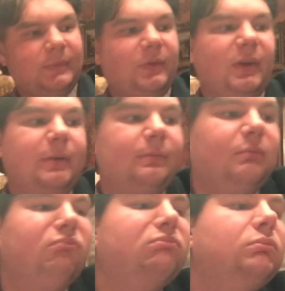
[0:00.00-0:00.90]
So,
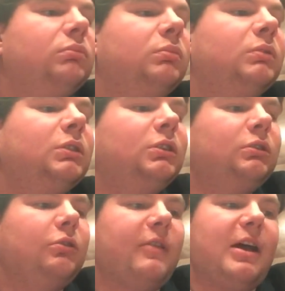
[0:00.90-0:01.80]

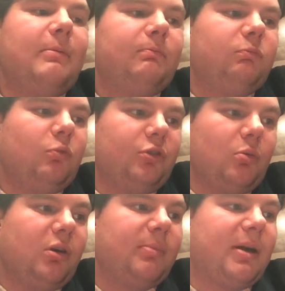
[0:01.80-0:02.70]
but that, I'm
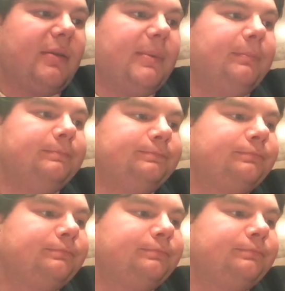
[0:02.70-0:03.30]
too worried about them.